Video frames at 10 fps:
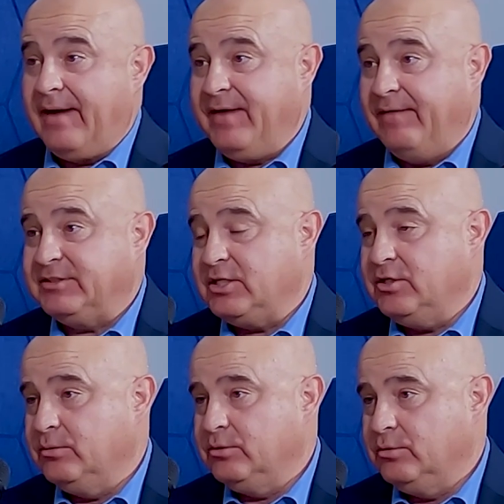obviously
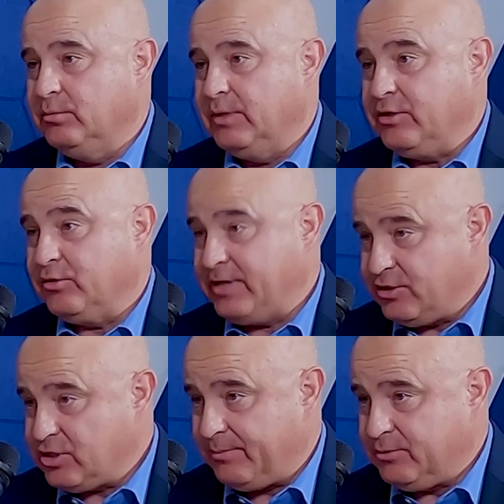you in your
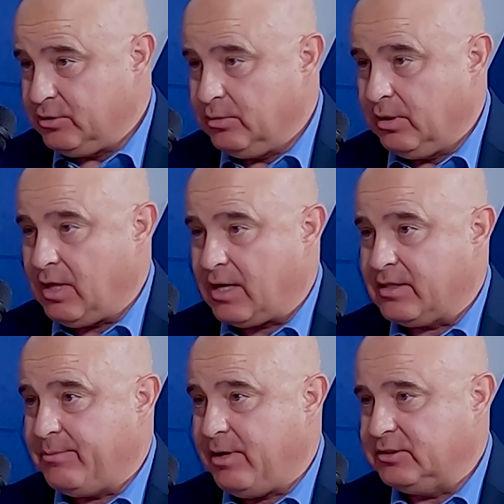day job do a lot
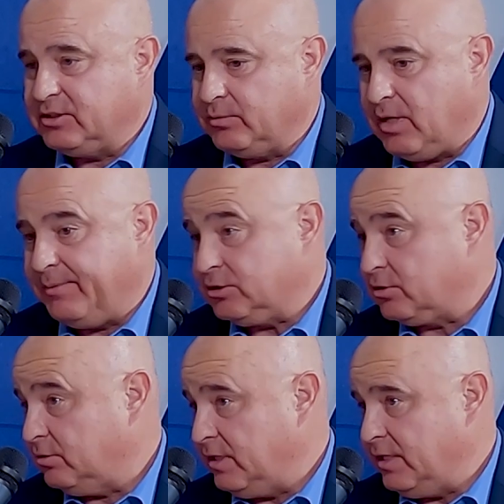in the policy realm, and
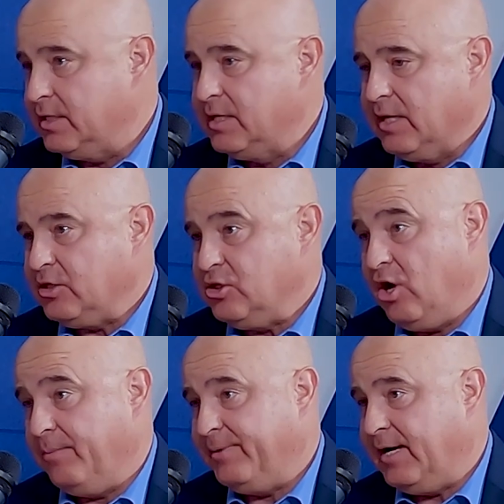certainly you
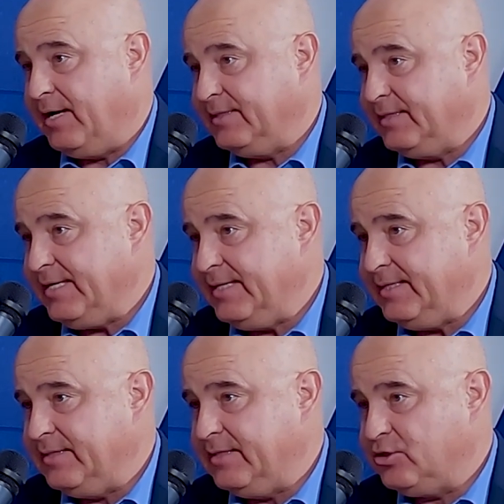help
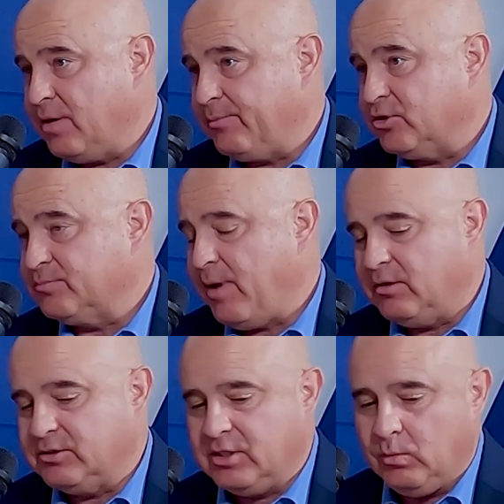lead the Chamber's
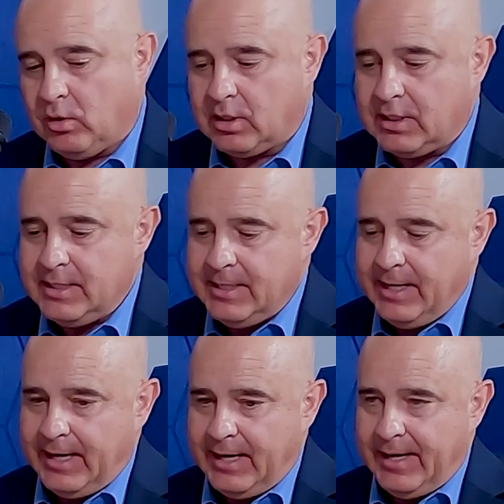policy work.
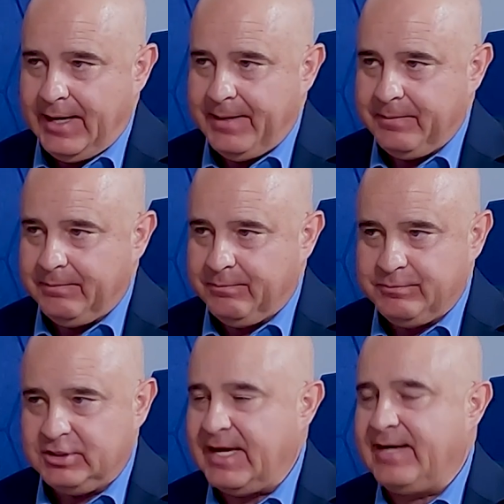
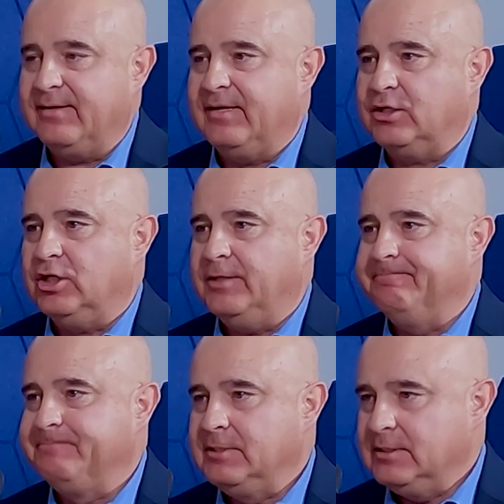Just had an
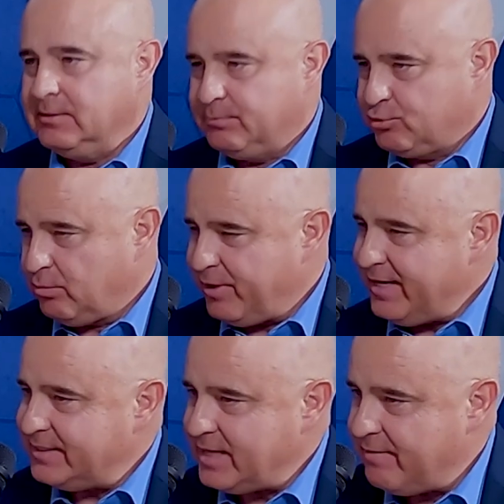election. So
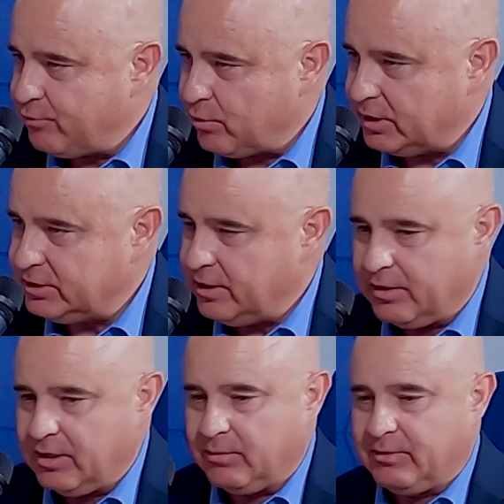break it down for us. You
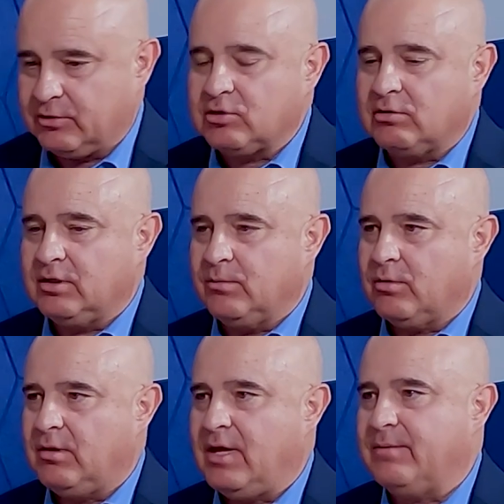know, there certainly
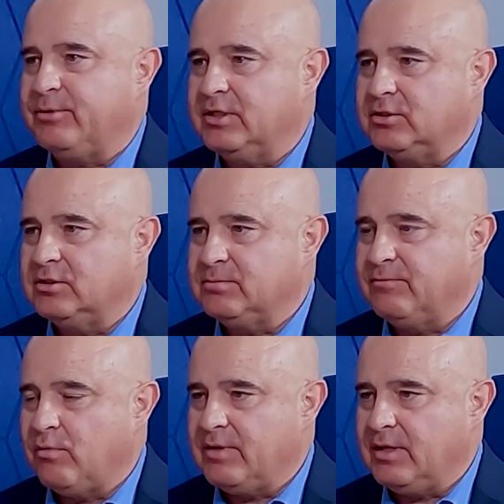were a lot of predictions
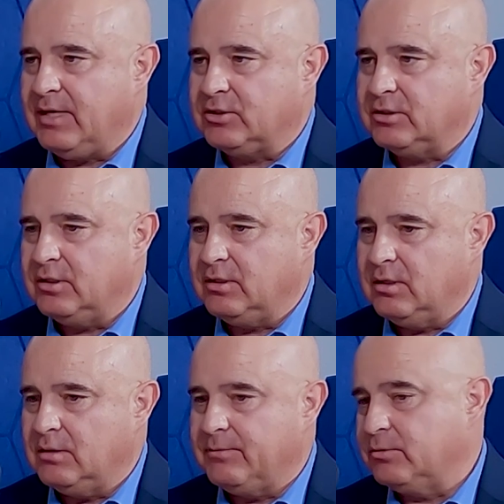before the election.
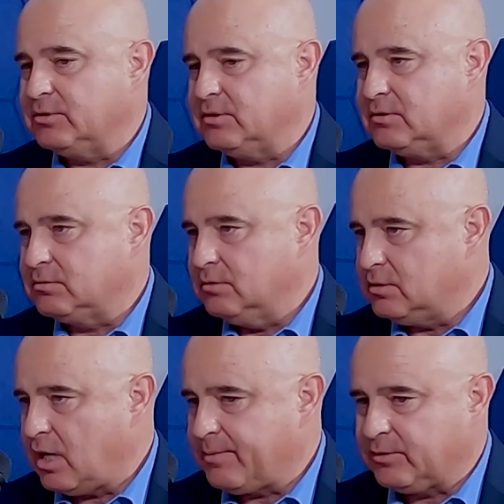There was the
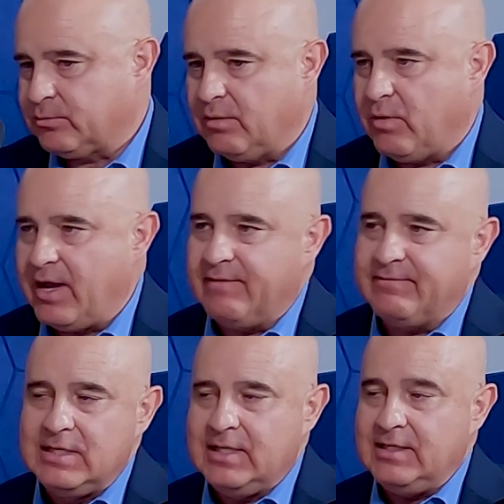talk about the red wave
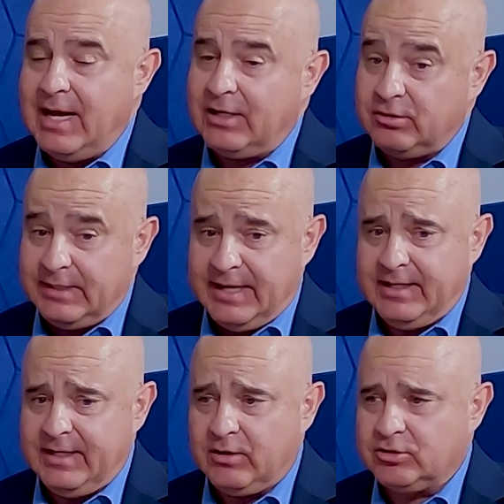nationally and
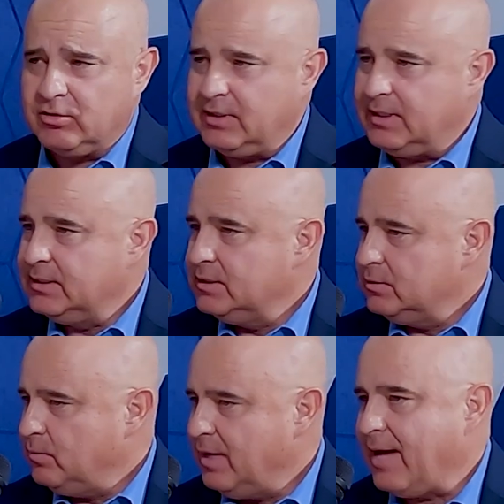in Arizona.
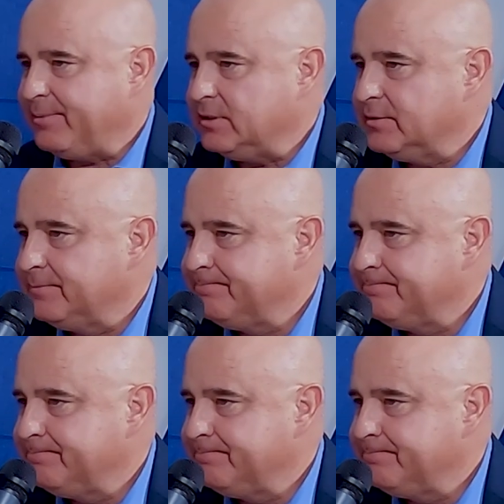What happened?